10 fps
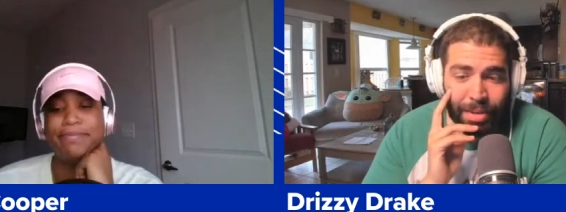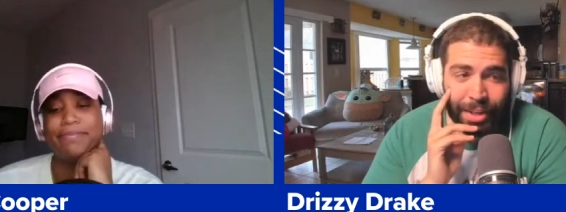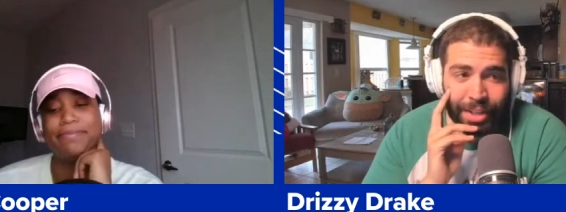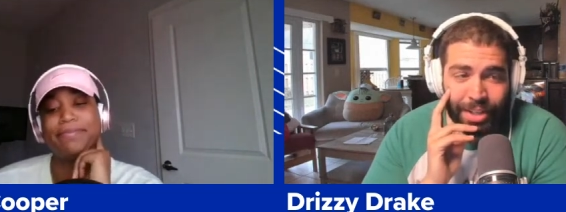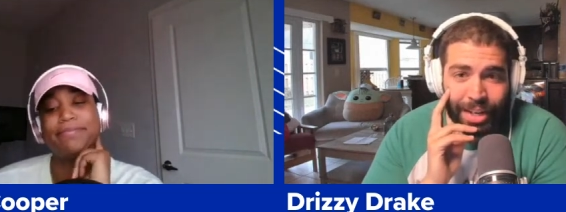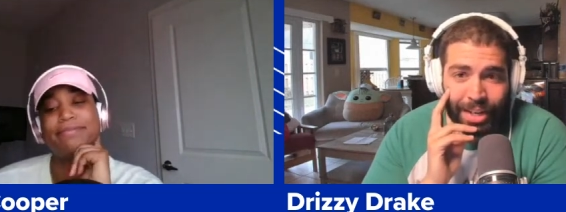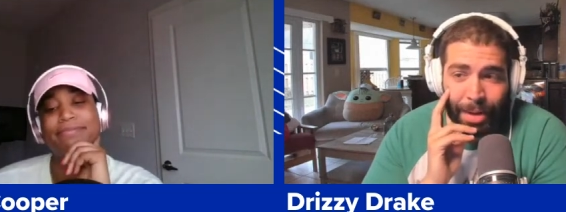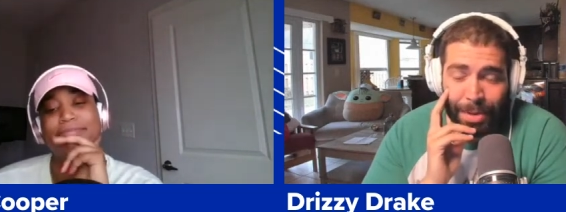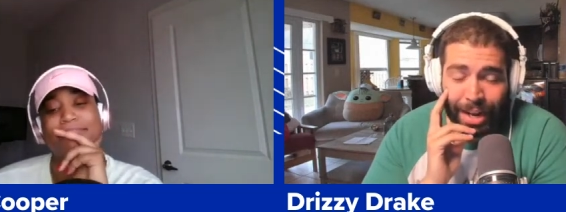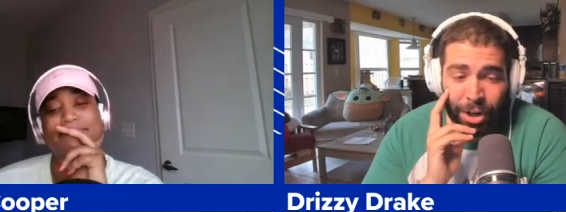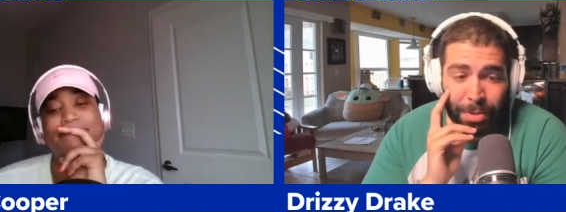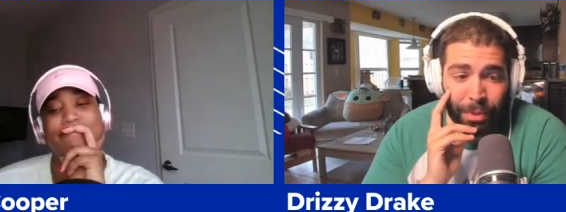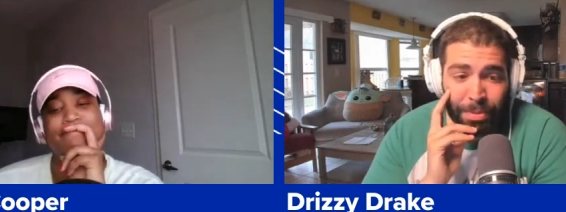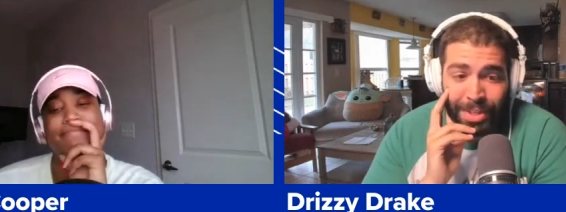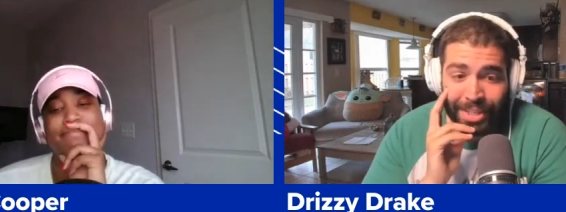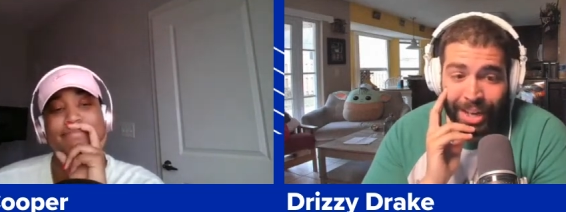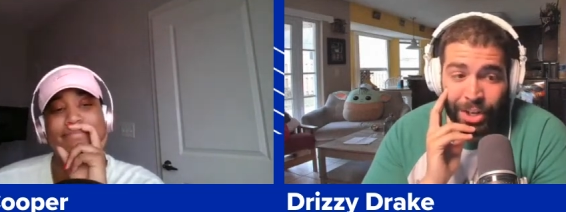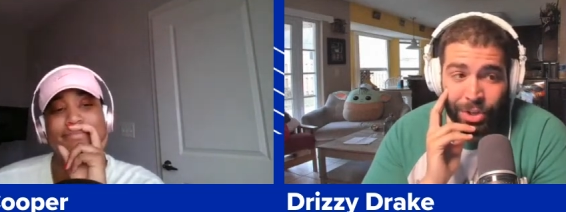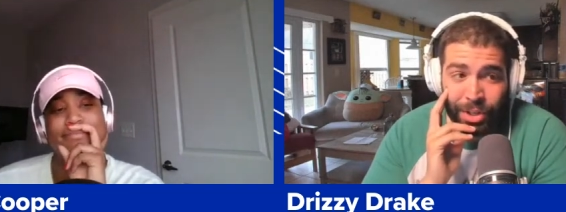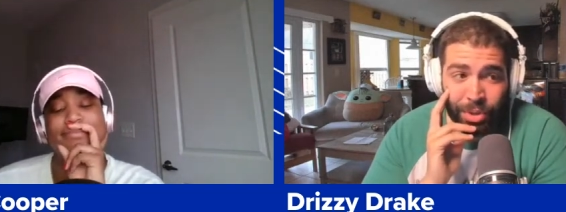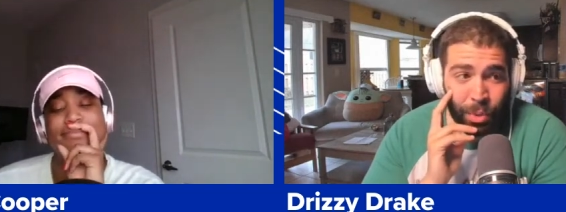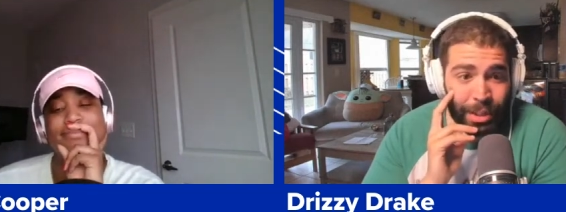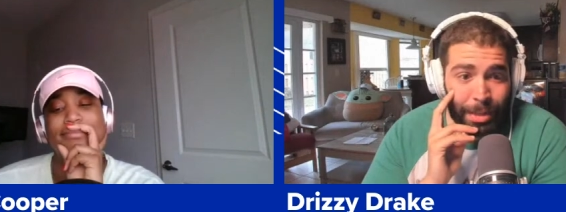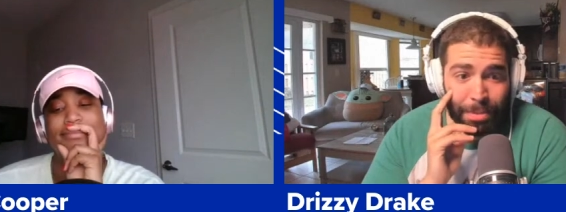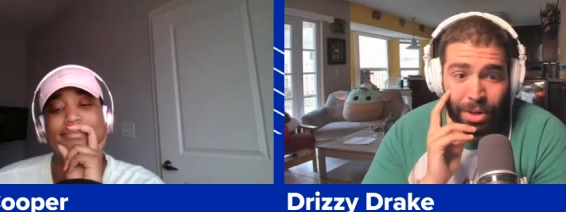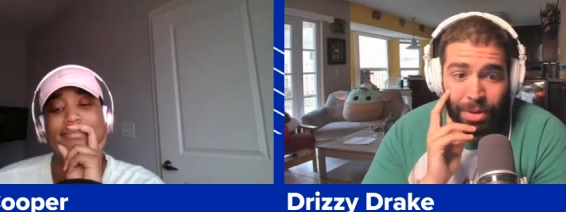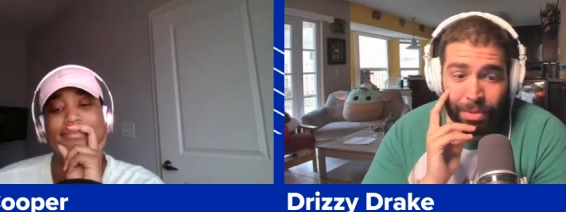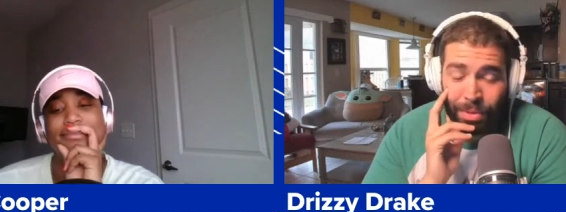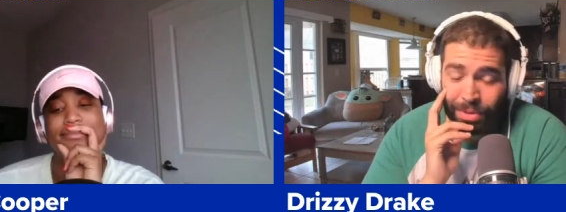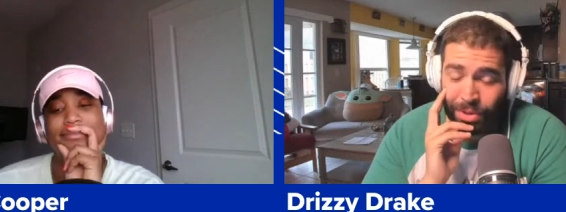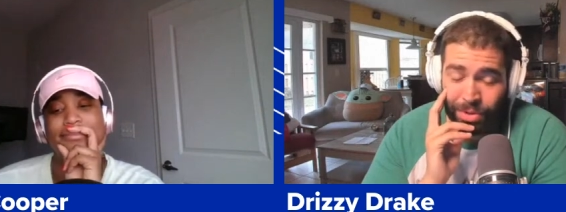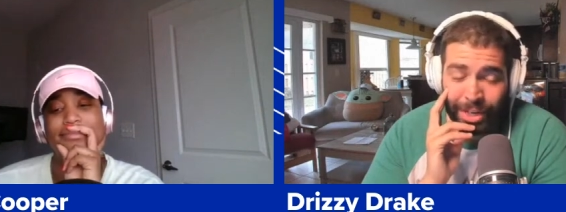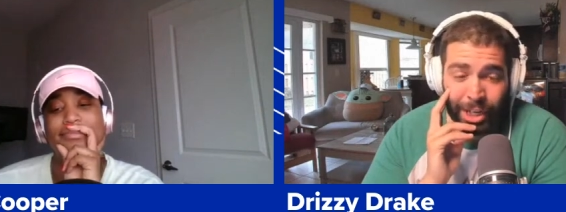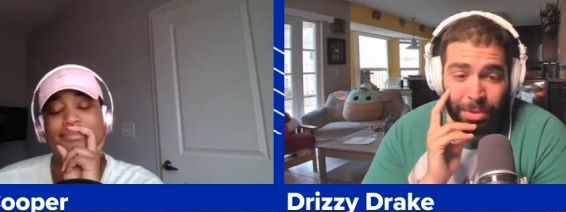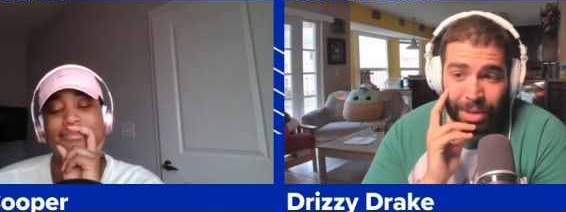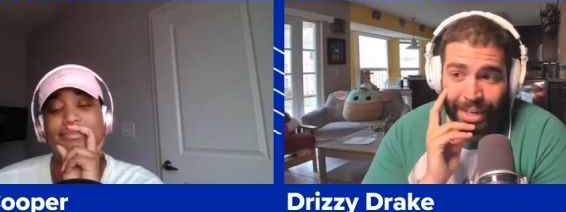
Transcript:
Speaker 1: because I hurt my ribs as a catcher, and throwing that ball was just terrible.